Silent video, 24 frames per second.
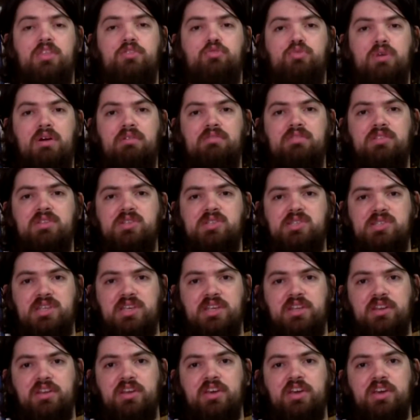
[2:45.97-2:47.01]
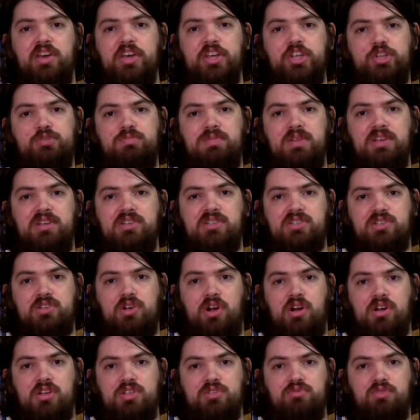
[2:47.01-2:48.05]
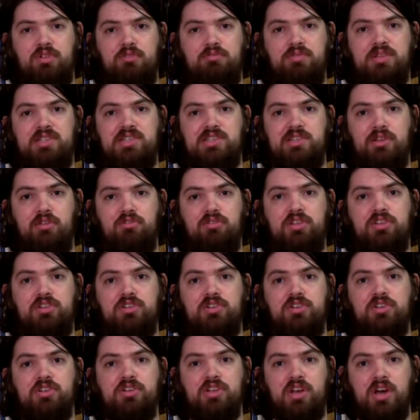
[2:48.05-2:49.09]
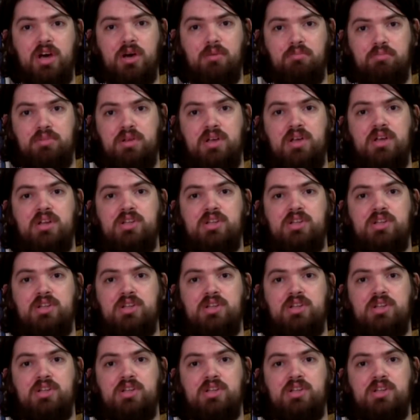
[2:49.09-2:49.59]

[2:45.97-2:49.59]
Throughout the scene, each player's cards will be slowly turned up,